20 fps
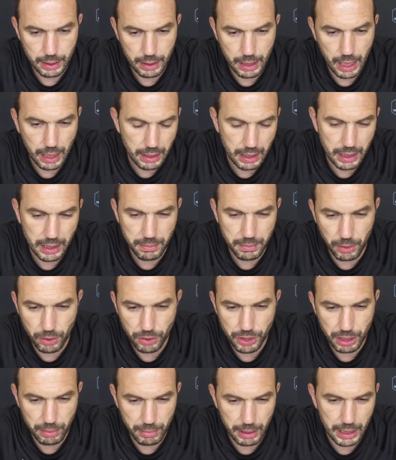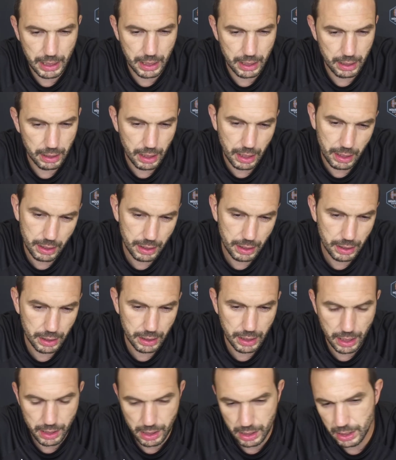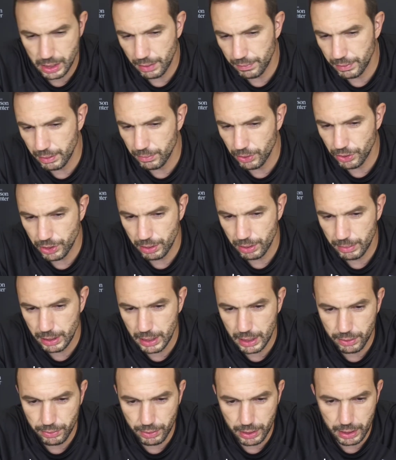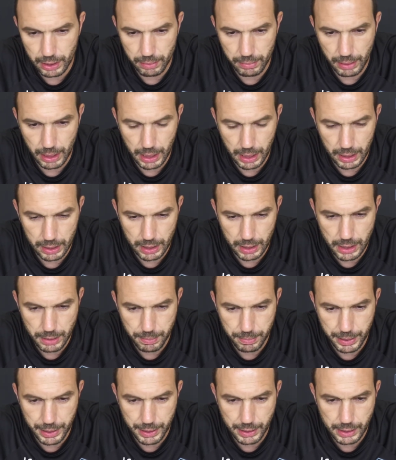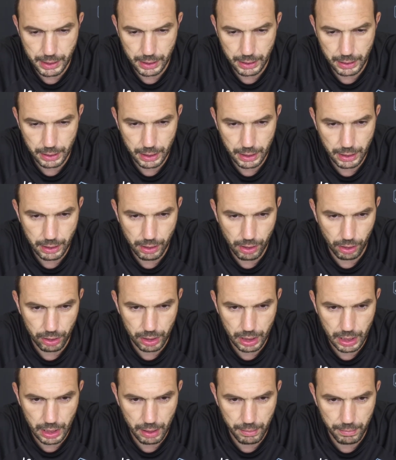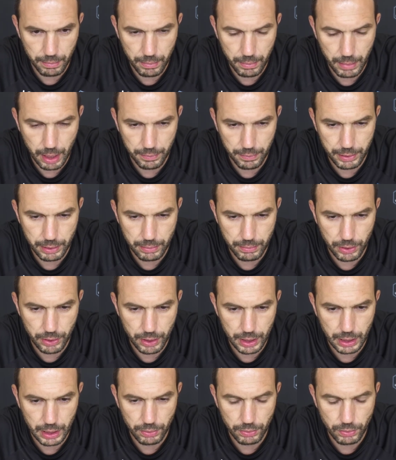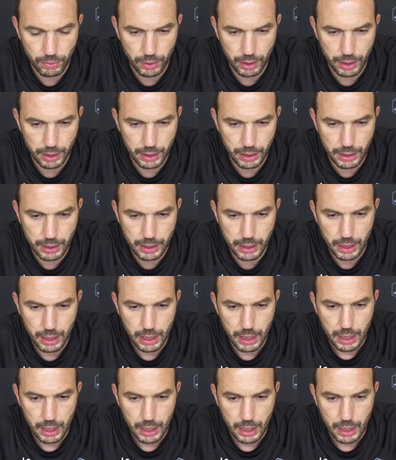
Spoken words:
I think the Dash is a bit more similar to the team I had as Spurs in Tottenham, a bit more than what it is